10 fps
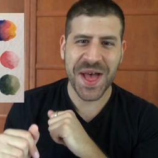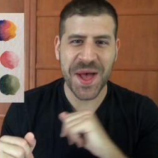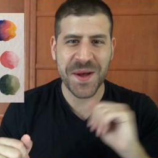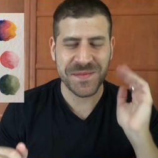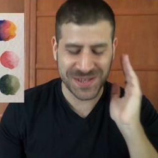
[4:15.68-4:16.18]

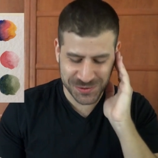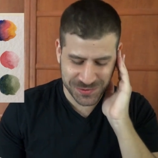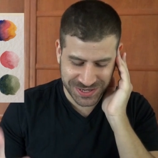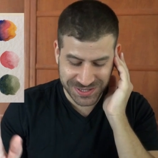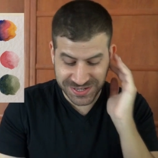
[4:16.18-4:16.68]
um,
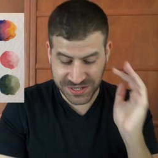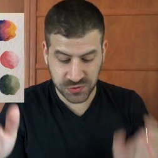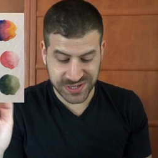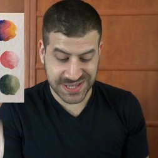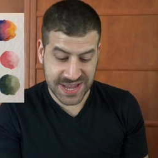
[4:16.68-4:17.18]
so it, uh, this
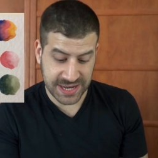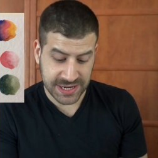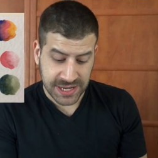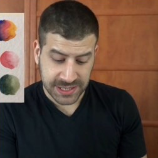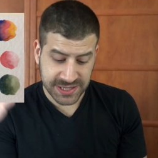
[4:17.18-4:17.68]
was that.
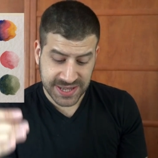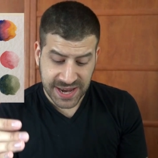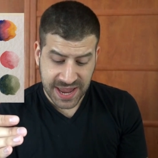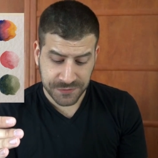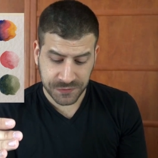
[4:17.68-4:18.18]
The
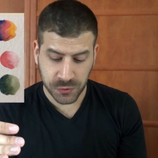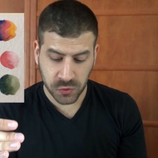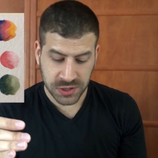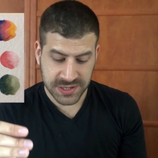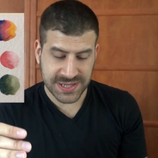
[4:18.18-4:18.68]
day
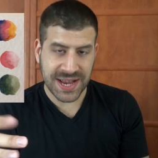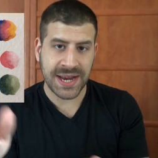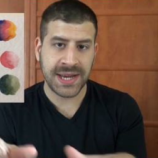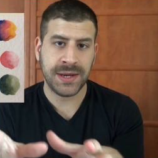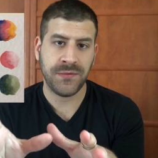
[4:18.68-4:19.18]
afterwards,
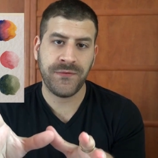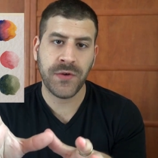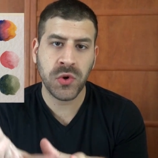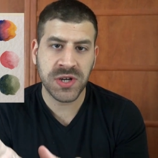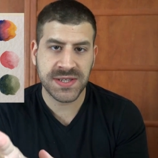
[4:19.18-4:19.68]
I
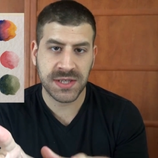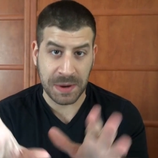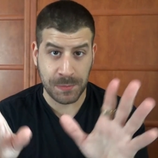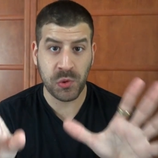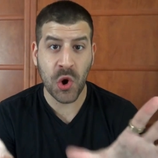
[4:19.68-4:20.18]
focused,
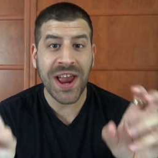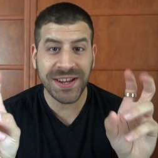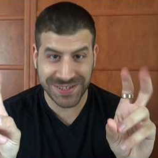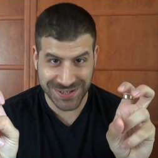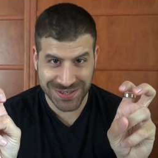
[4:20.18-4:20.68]
my
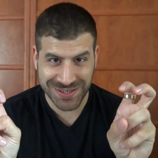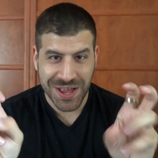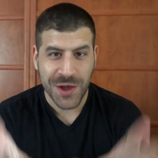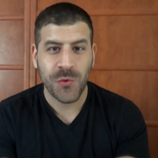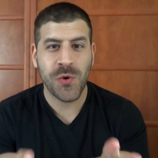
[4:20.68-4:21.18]
practice
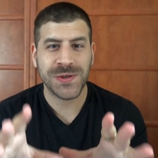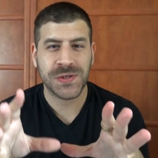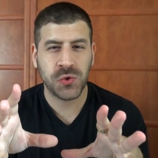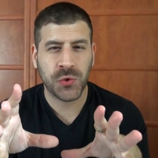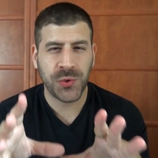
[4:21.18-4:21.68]

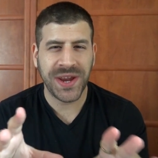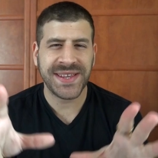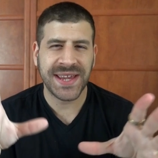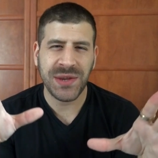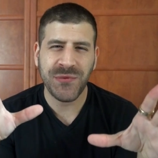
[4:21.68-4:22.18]
was to
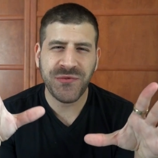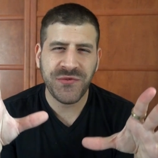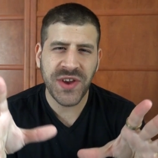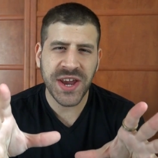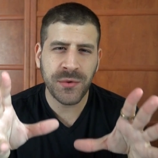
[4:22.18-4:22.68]
create a
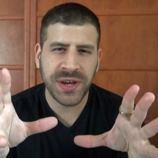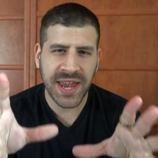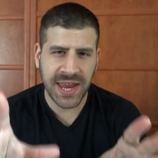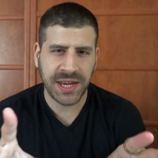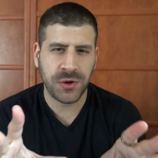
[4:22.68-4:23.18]

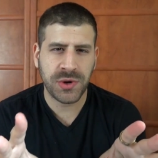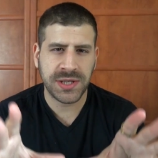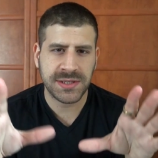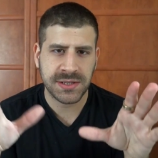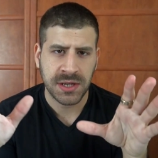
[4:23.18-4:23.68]
very
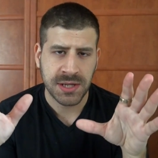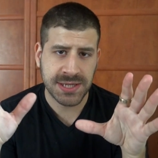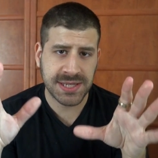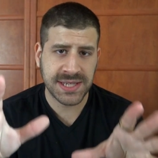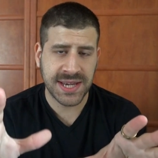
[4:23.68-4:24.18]
accurate
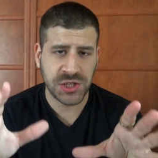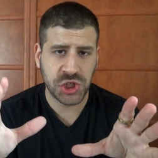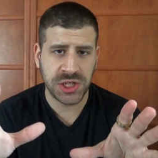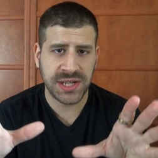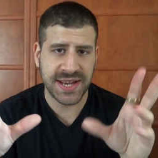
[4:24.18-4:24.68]

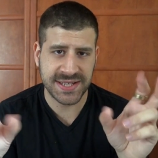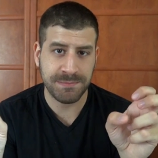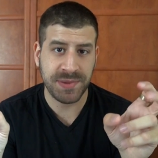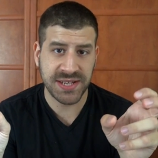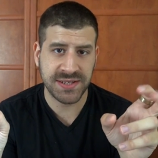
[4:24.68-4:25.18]
sketching as a
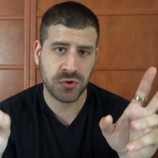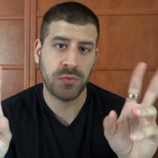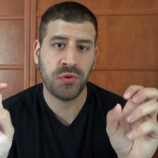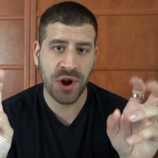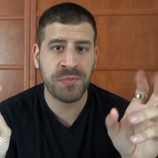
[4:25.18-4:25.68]
basis or
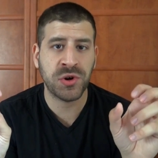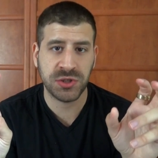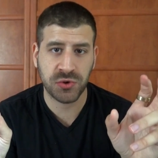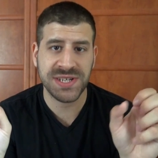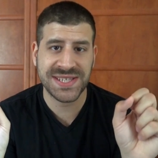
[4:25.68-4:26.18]

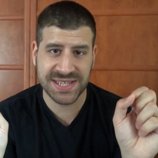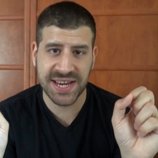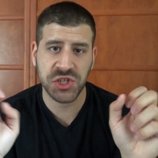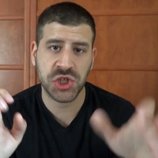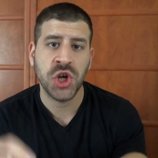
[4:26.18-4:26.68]
preparatory
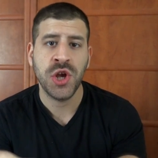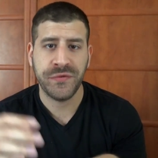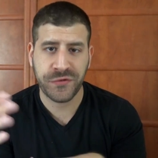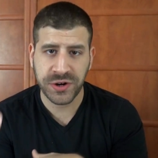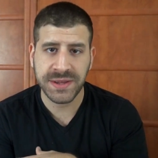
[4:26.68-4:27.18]
sketch
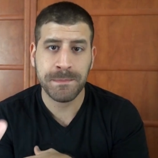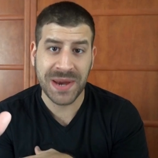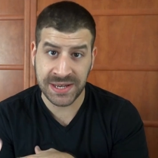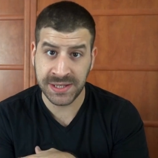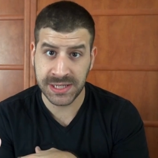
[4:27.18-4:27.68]
for the
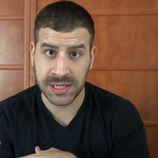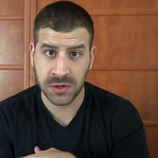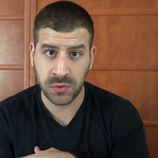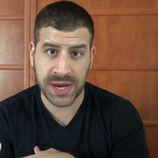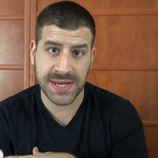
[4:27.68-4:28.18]
painting.
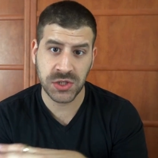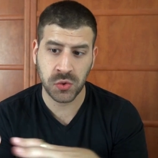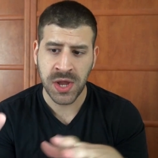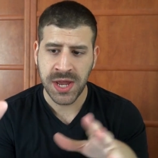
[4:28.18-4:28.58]
Okay, so